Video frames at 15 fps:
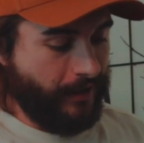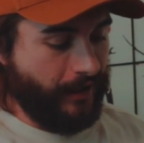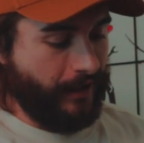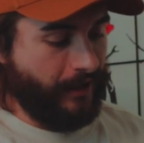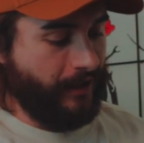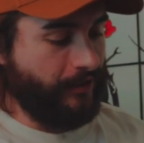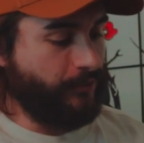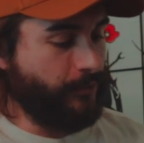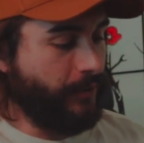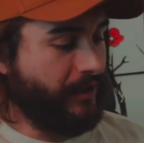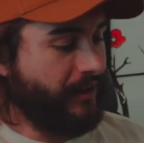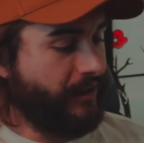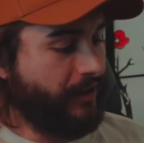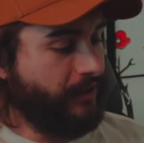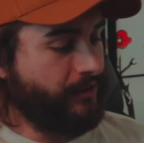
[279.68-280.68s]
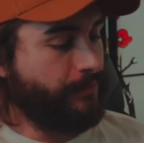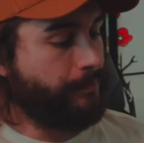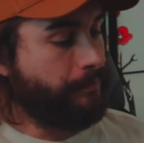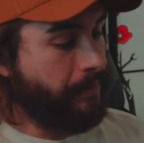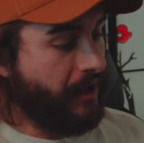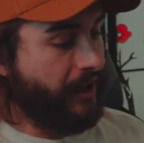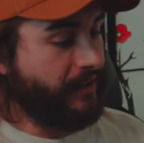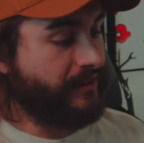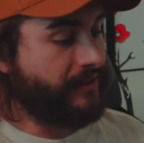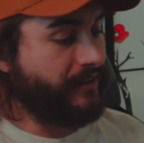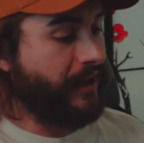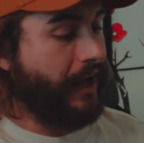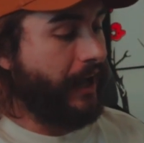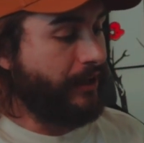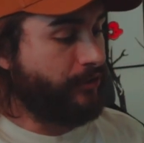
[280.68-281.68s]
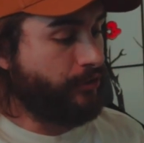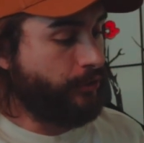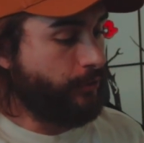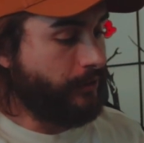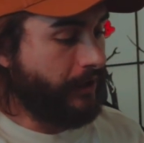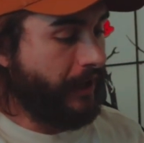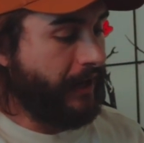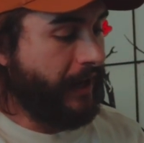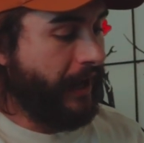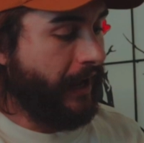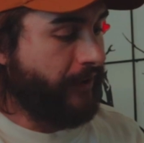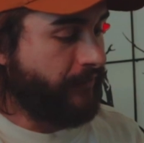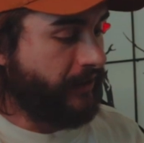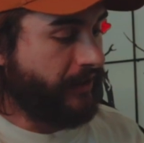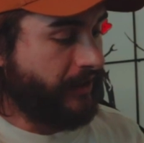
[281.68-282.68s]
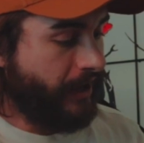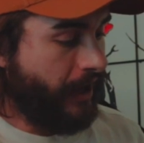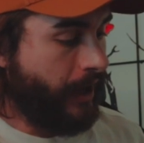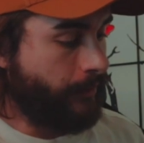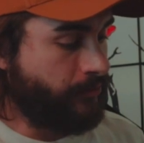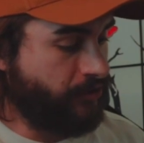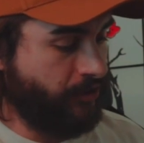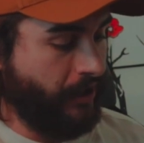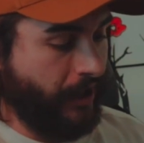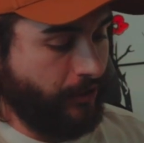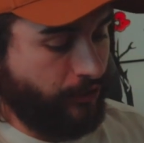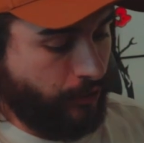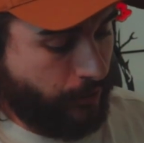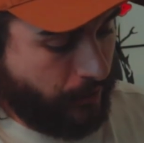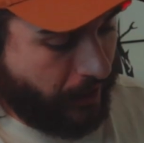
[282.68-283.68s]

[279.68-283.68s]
it is what it is. But I do like having the option. I do